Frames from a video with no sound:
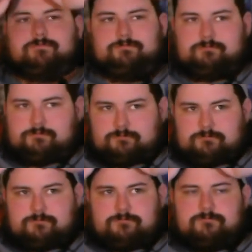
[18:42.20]

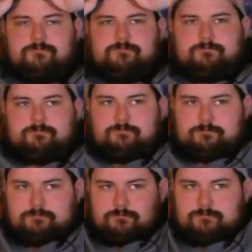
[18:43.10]

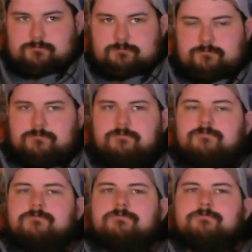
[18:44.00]

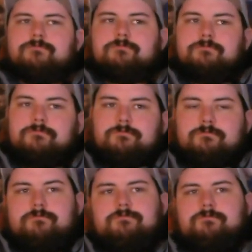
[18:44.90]

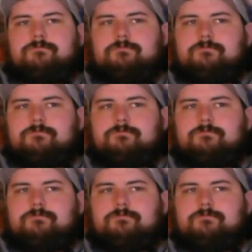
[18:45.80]
(silent)